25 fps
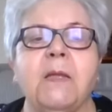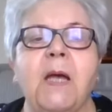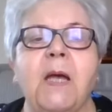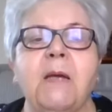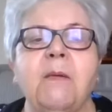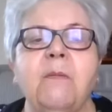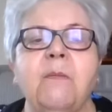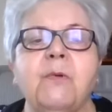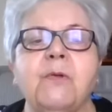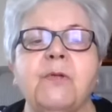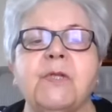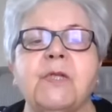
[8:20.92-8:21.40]

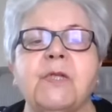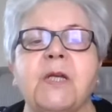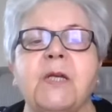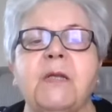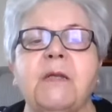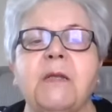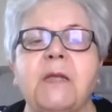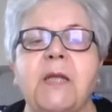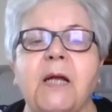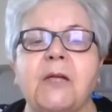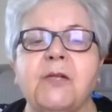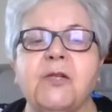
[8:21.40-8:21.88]
Daemons
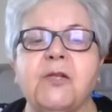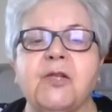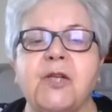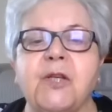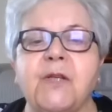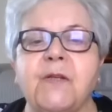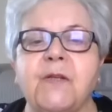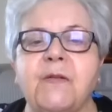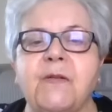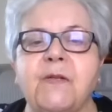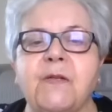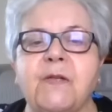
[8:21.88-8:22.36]
can touch
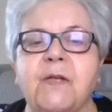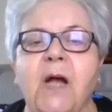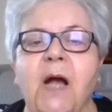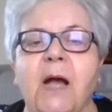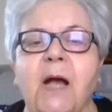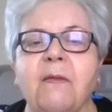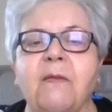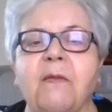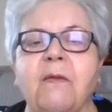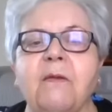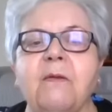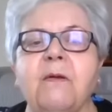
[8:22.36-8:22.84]
each
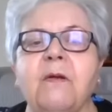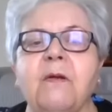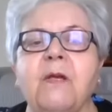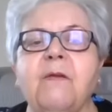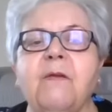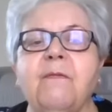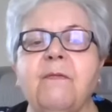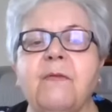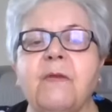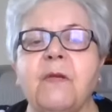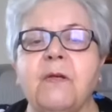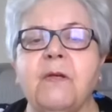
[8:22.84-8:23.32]
other
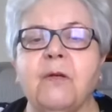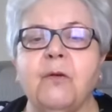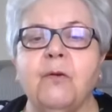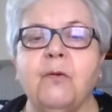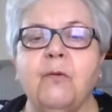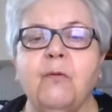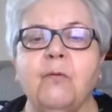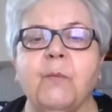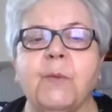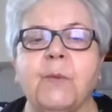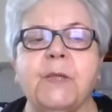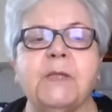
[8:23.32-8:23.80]
if their
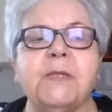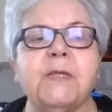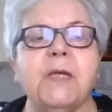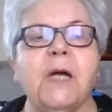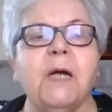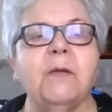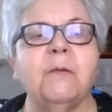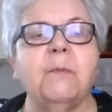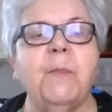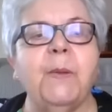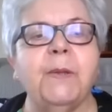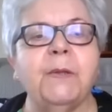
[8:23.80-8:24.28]
humans
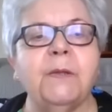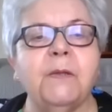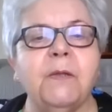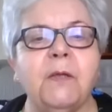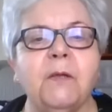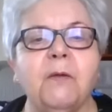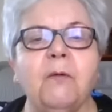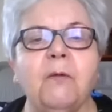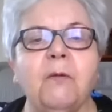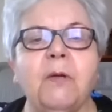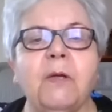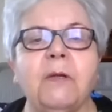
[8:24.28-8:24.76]
are
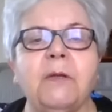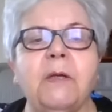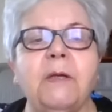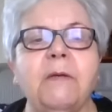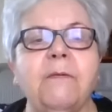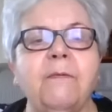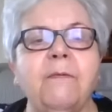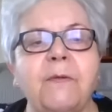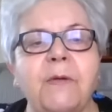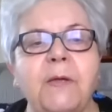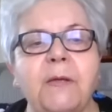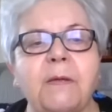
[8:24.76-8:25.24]

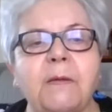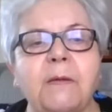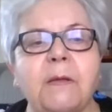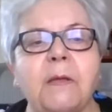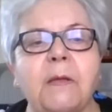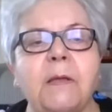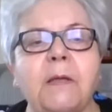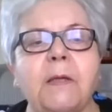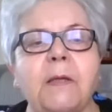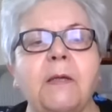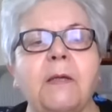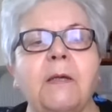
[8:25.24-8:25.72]
particularly
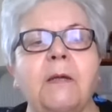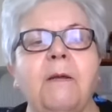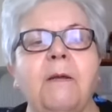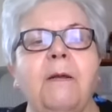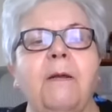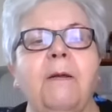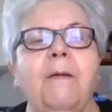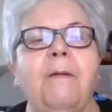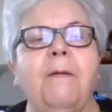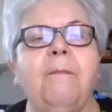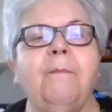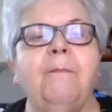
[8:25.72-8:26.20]
friendly.
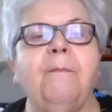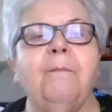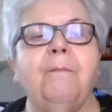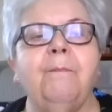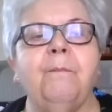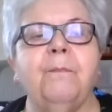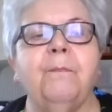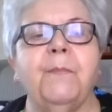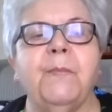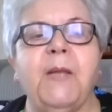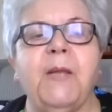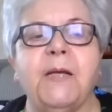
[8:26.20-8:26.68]

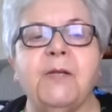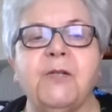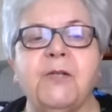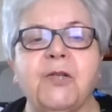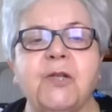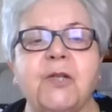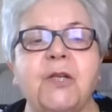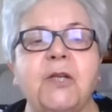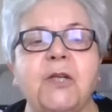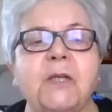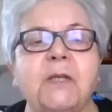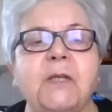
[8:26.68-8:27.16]

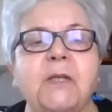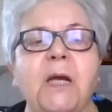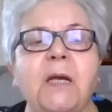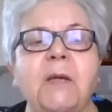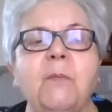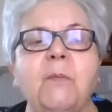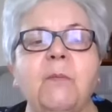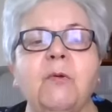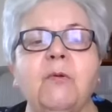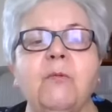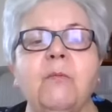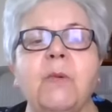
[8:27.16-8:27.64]
Touching a
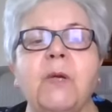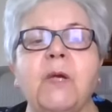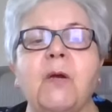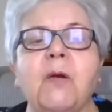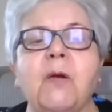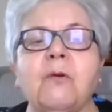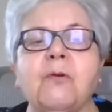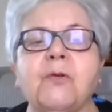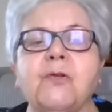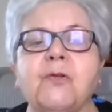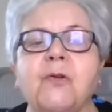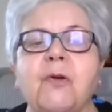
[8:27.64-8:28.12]
daemon may
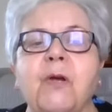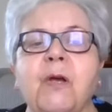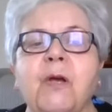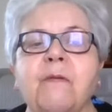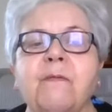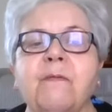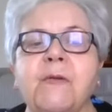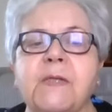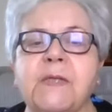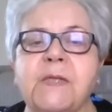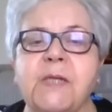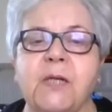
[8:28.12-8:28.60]
also
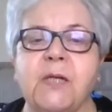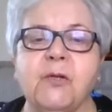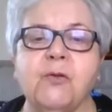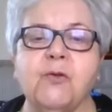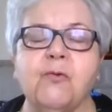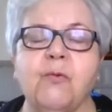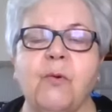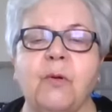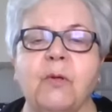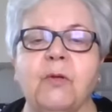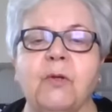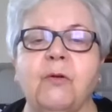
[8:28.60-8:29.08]
have a
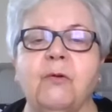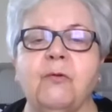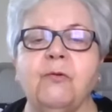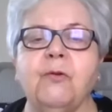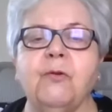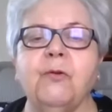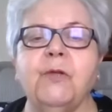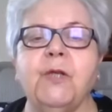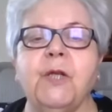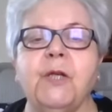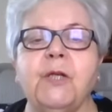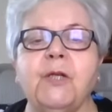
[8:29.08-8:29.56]
sexual
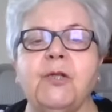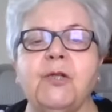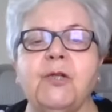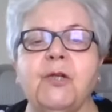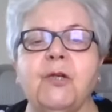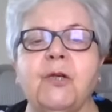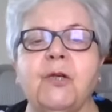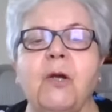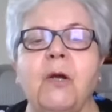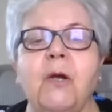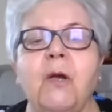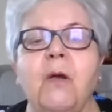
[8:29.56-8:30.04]

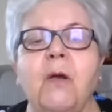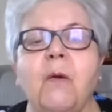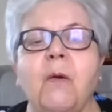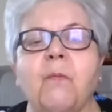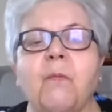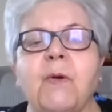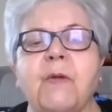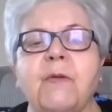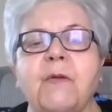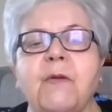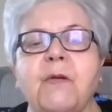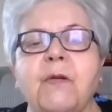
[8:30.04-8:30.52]
connotation,
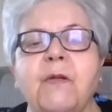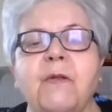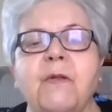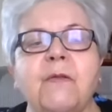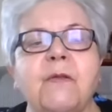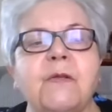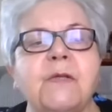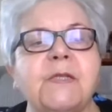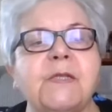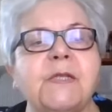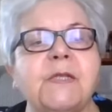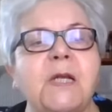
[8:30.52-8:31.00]
whether in
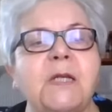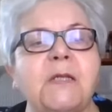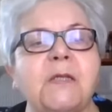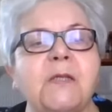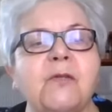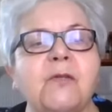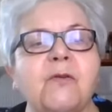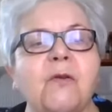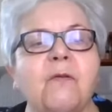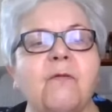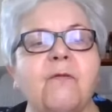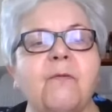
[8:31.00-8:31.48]
the
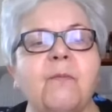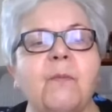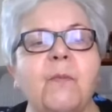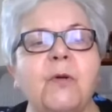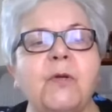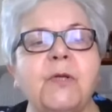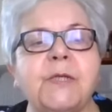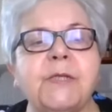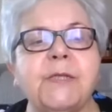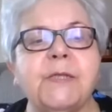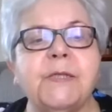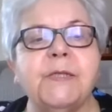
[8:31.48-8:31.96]
sense of
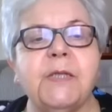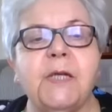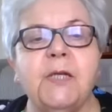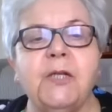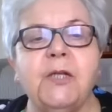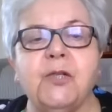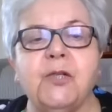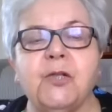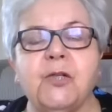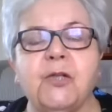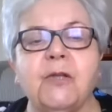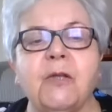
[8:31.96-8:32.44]

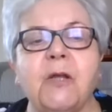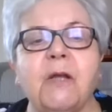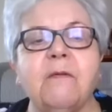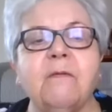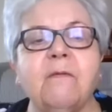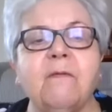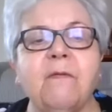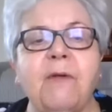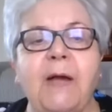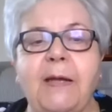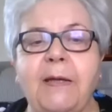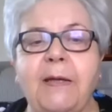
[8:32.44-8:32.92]
molestation
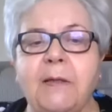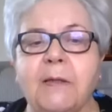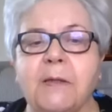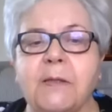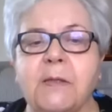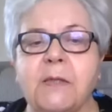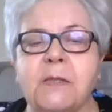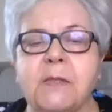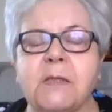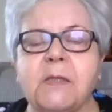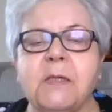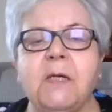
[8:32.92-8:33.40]
and
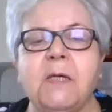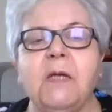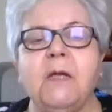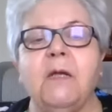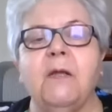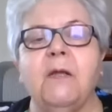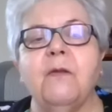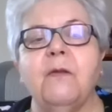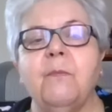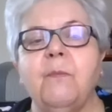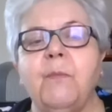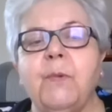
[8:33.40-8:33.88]
violence,
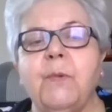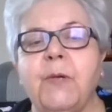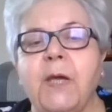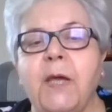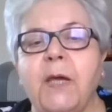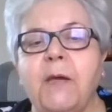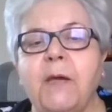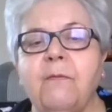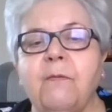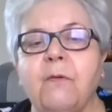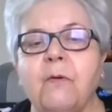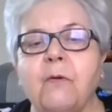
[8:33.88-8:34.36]
the
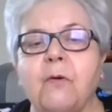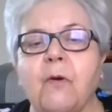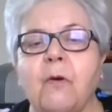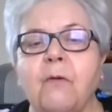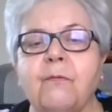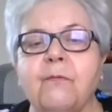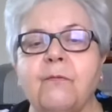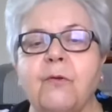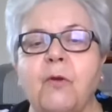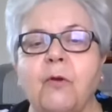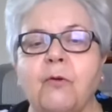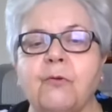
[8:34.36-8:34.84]
behavior
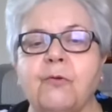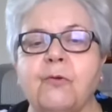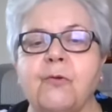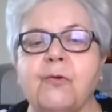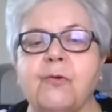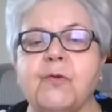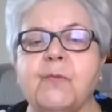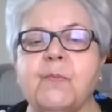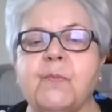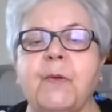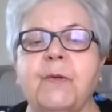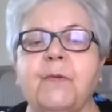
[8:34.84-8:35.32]
of
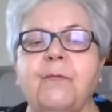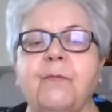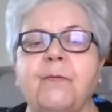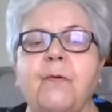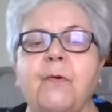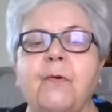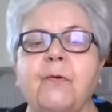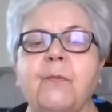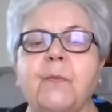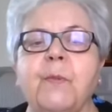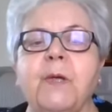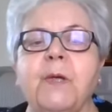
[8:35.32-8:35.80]
doctors
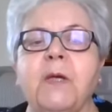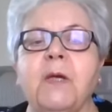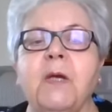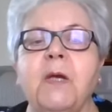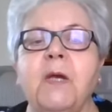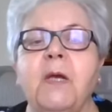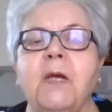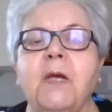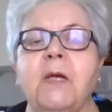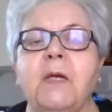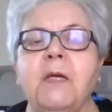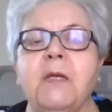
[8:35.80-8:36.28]
performing
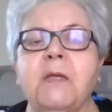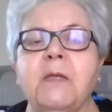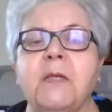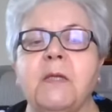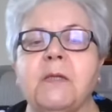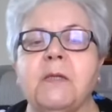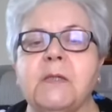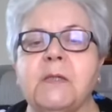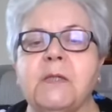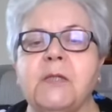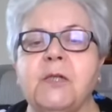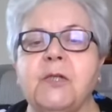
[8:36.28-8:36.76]

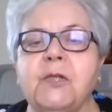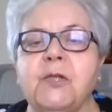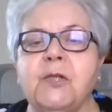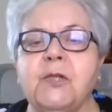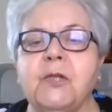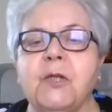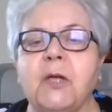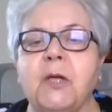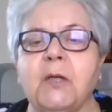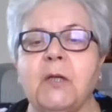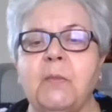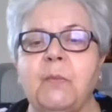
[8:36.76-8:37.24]

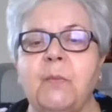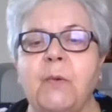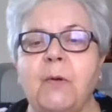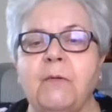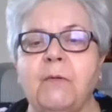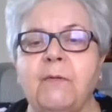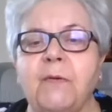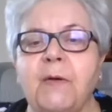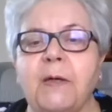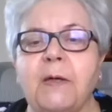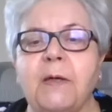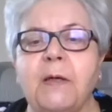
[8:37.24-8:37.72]
intercision at
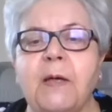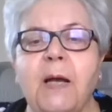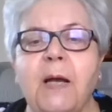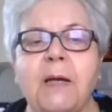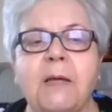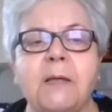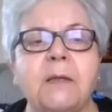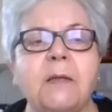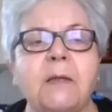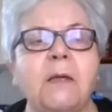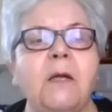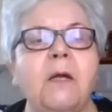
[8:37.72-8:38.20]

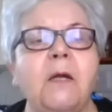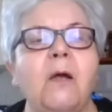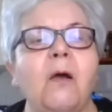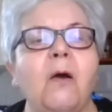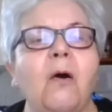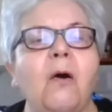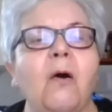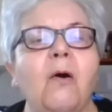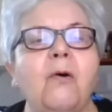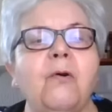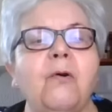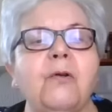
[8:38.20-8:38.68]
Bolvangar,
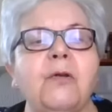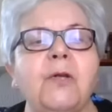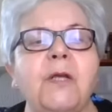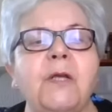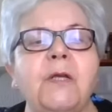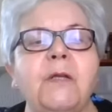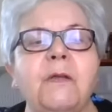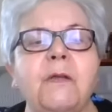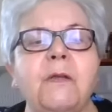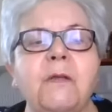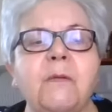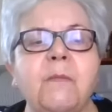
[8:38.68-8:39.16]
or
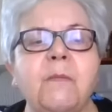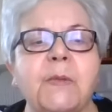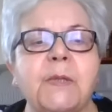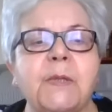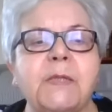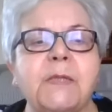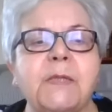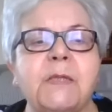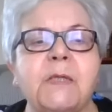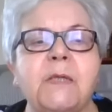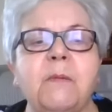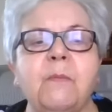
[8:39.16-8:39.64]

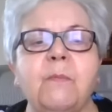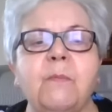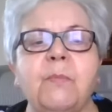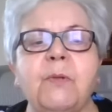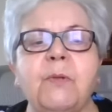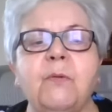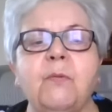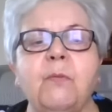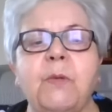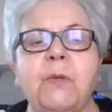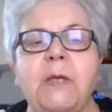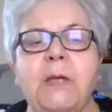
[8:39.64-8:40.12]
intimacy
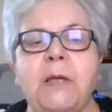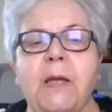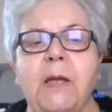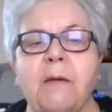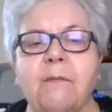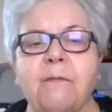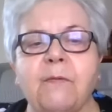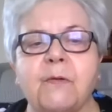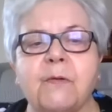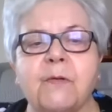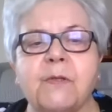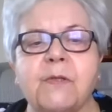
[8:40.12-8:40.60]
between
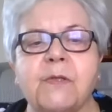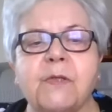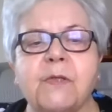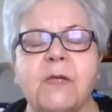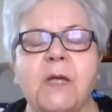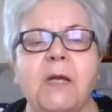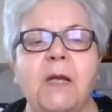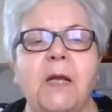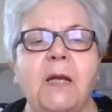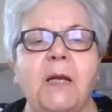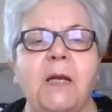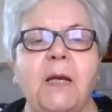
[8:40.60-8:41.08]
lovers,
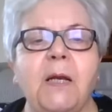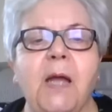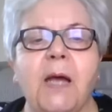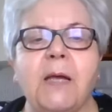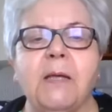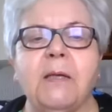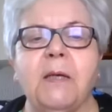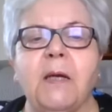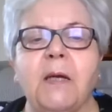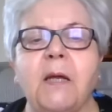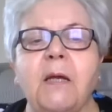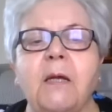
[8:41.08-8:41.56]

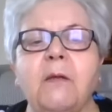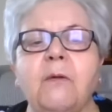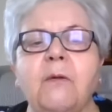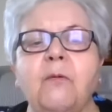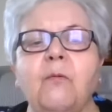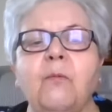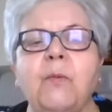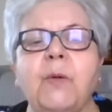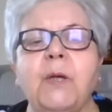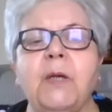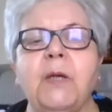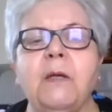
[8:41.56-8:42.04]
Lyra and
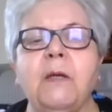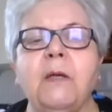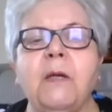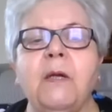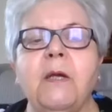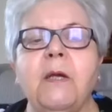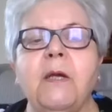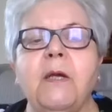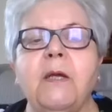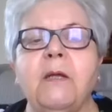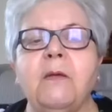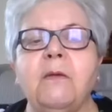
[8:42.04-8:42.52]
Will
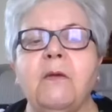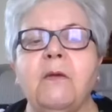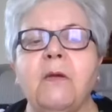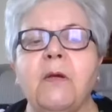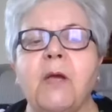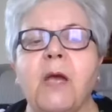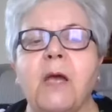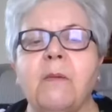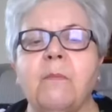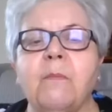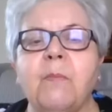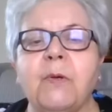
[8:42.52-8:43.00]
in the
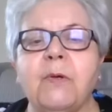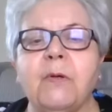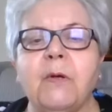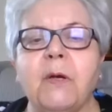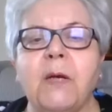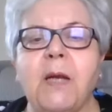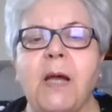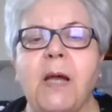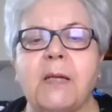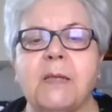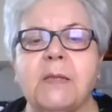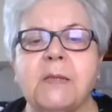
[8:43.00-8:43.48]
Amber
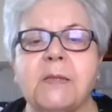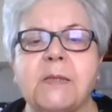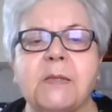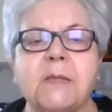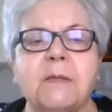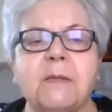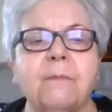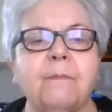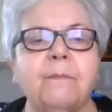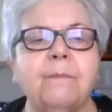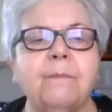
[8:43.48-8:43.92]
Glass.